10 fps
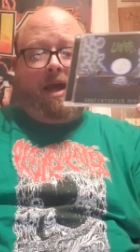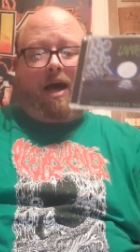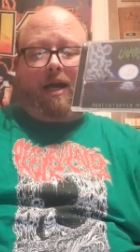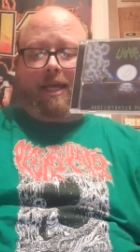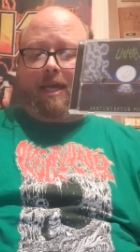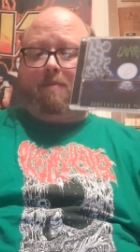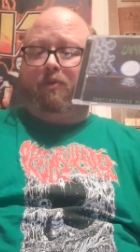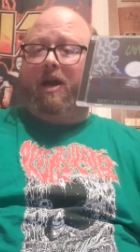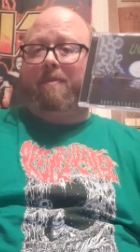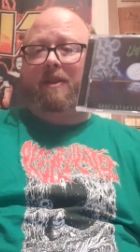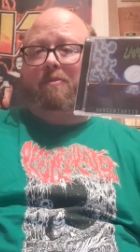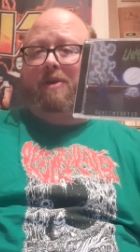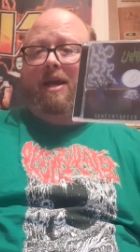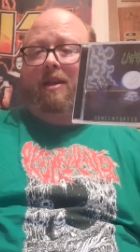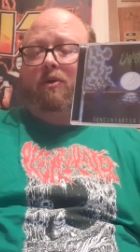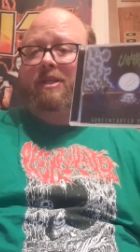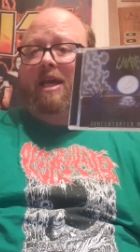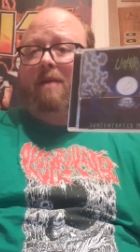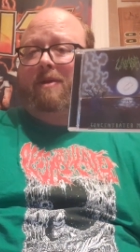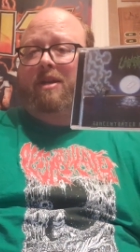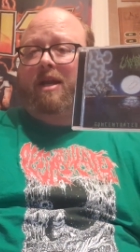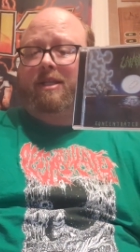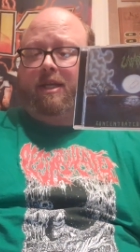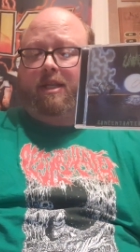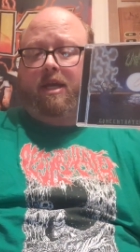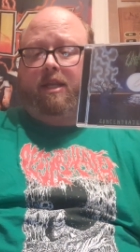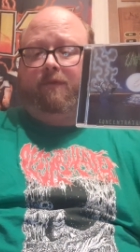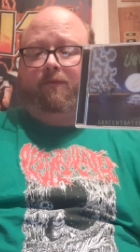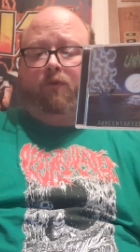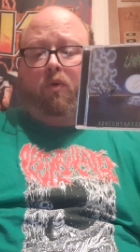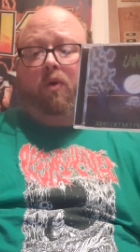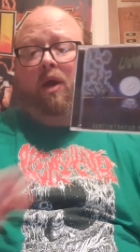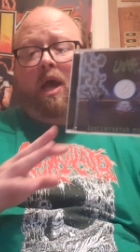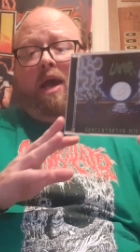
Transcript: Again, put out by the band on tape in 1994.